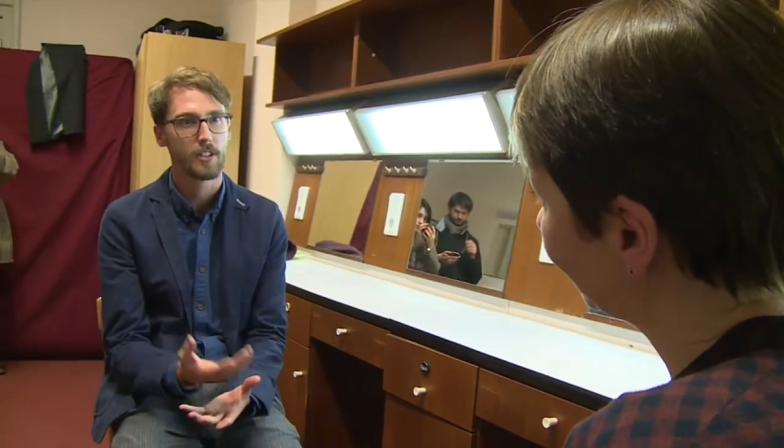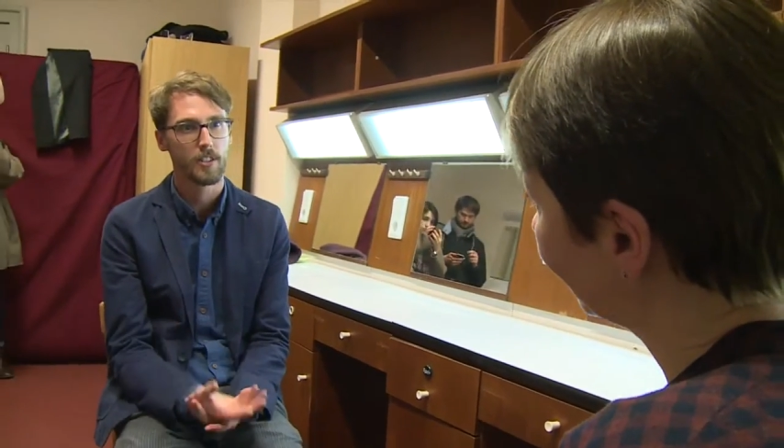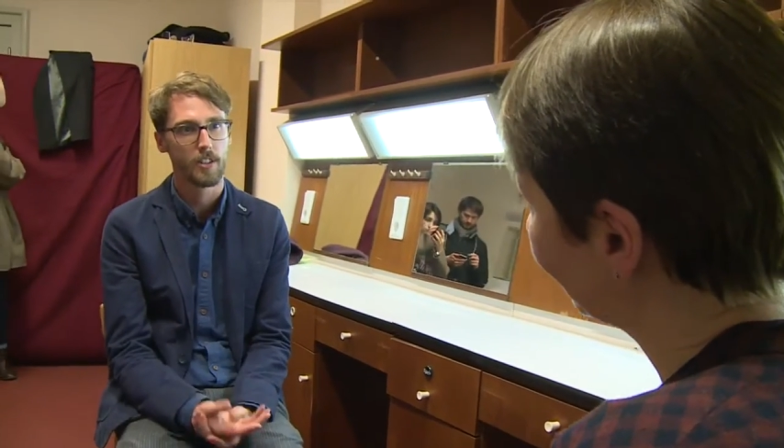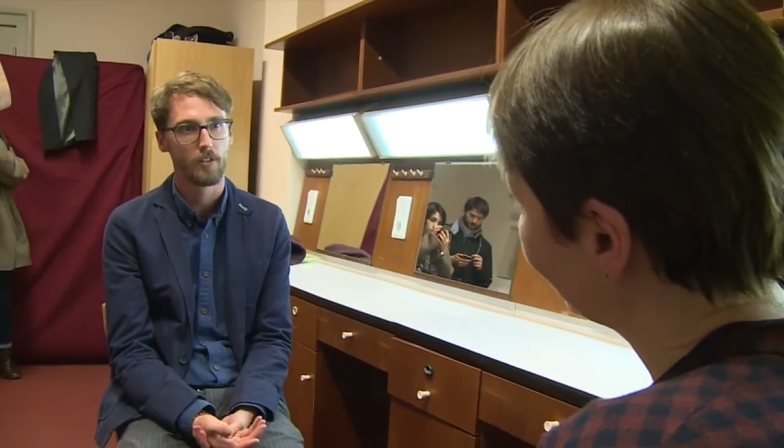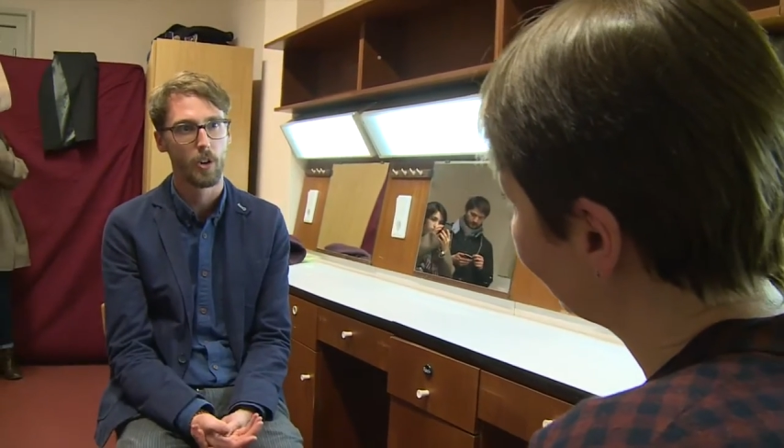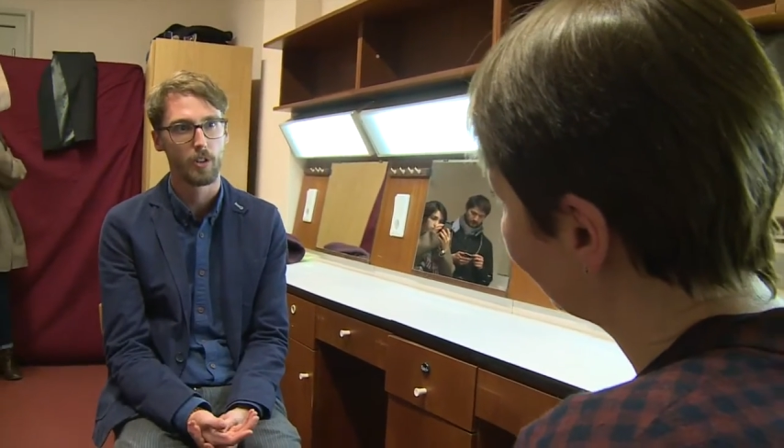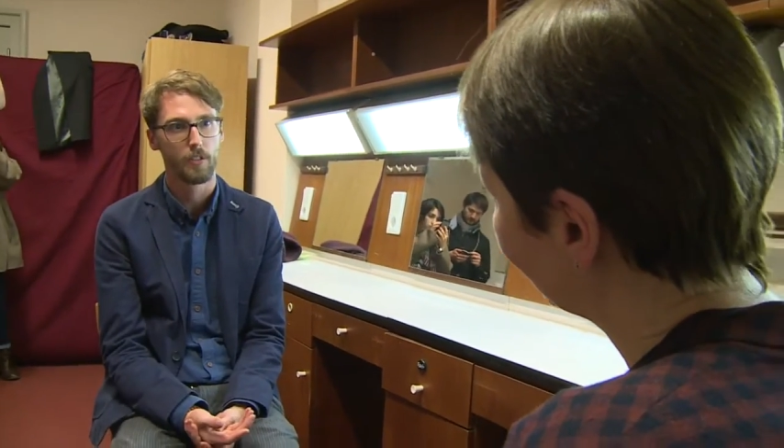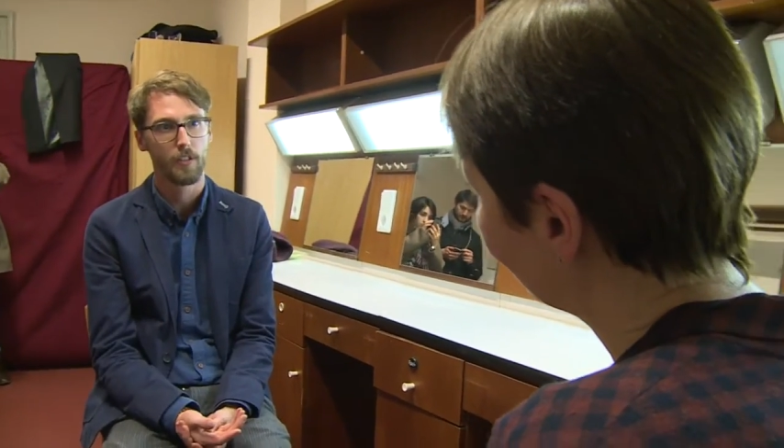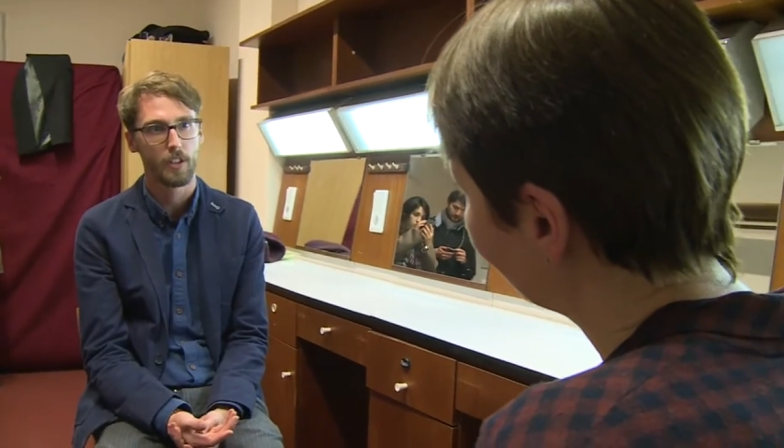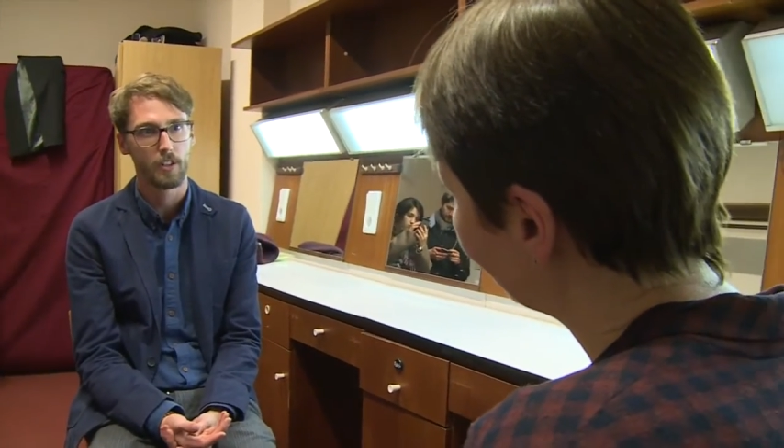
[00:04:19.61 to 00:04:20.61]
is the role
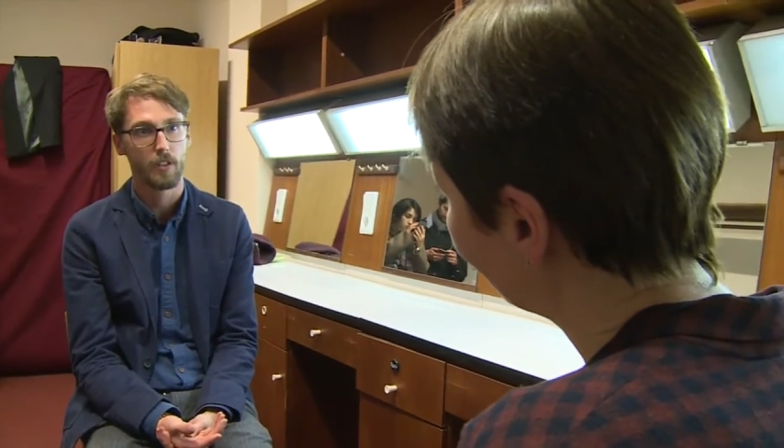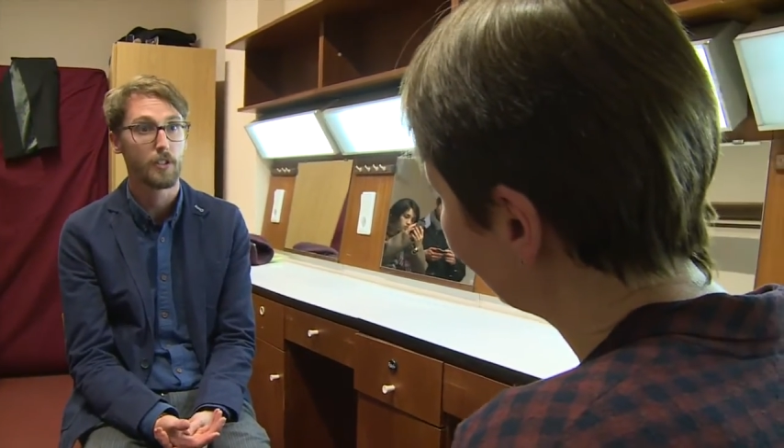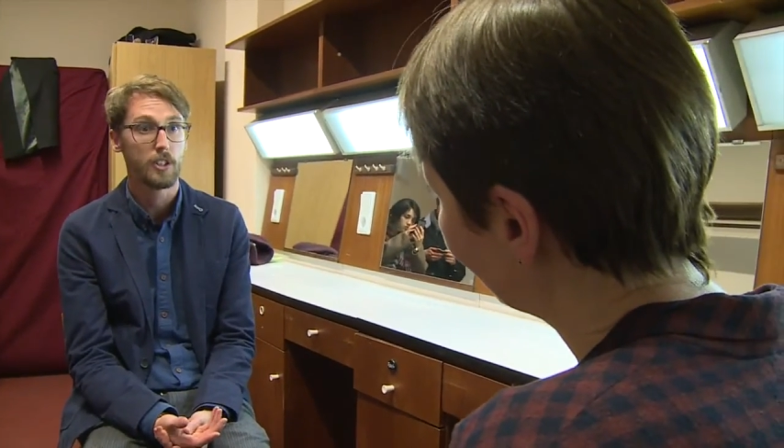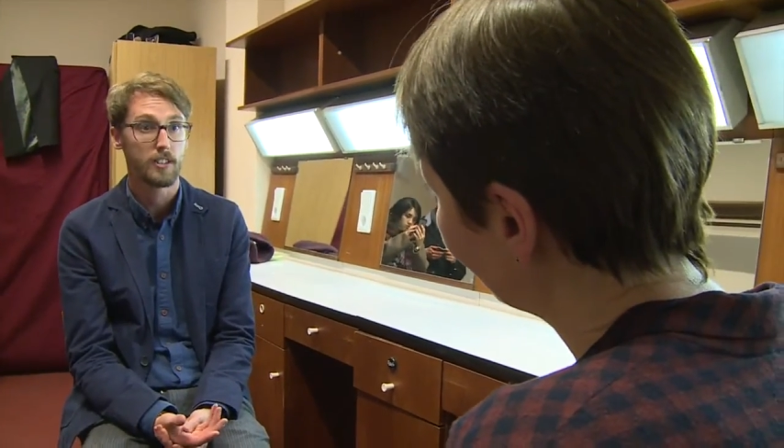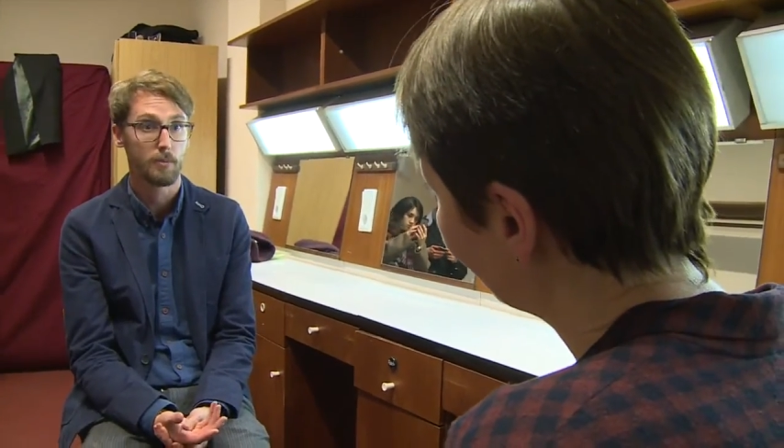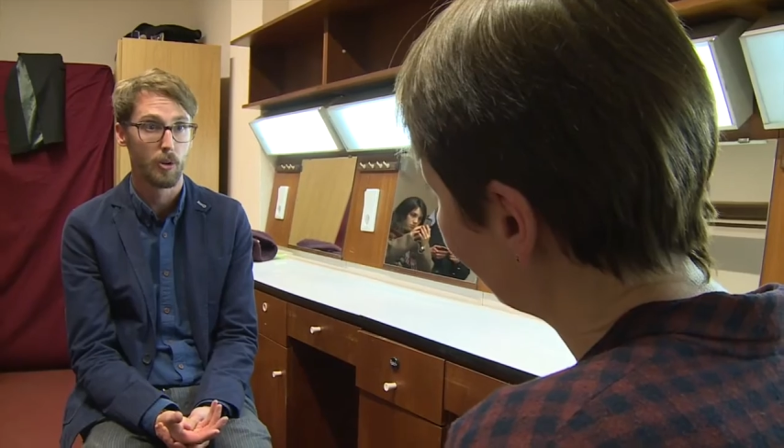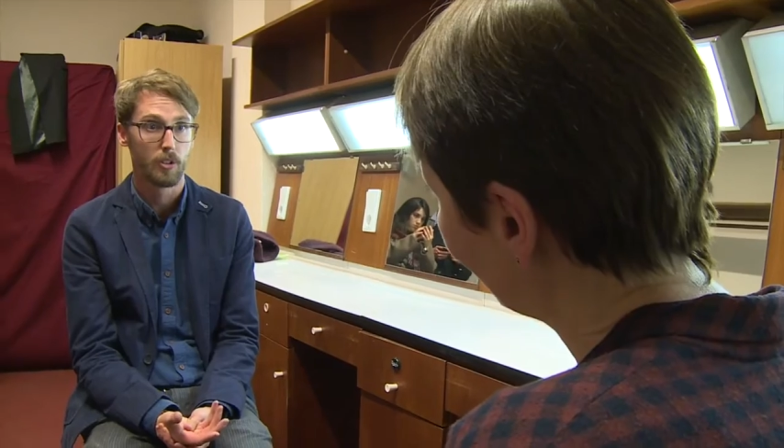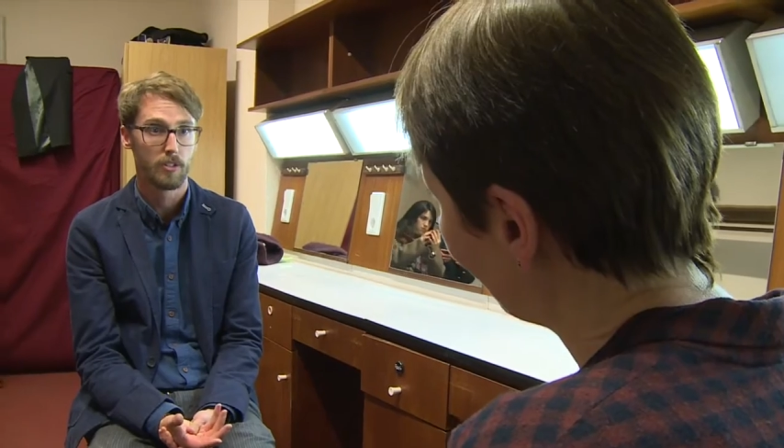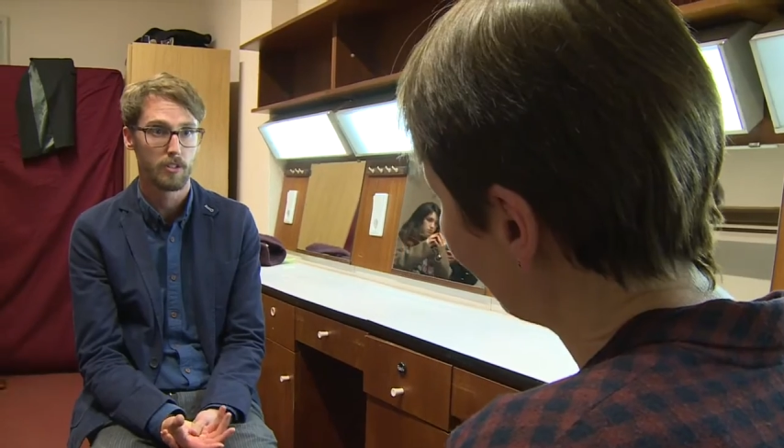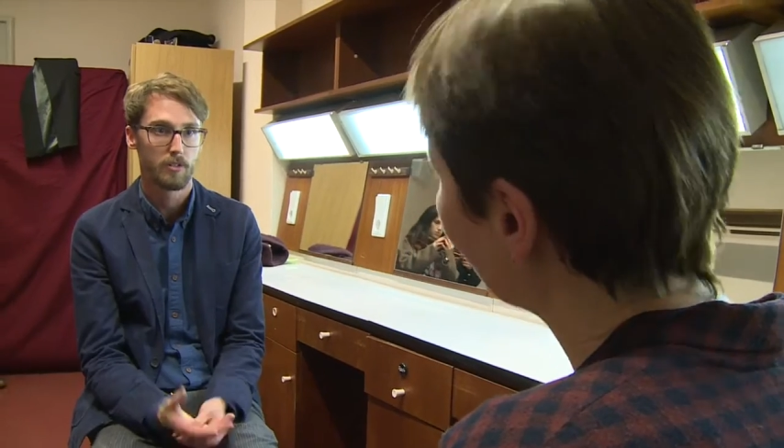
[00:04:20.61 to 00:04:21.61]
of the refugee
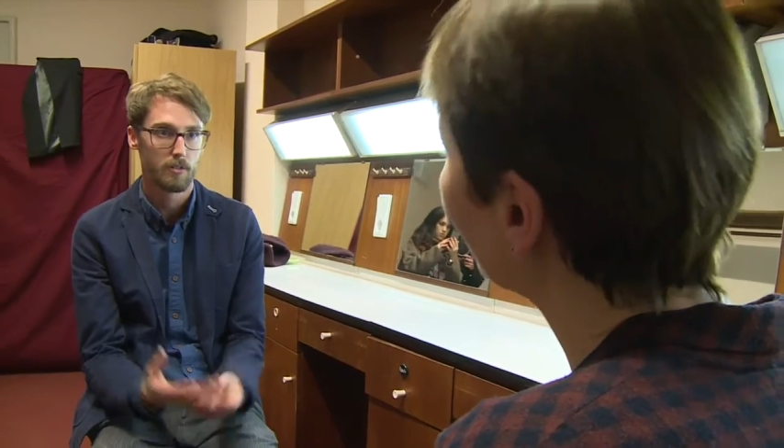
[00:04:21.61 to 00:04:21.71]
support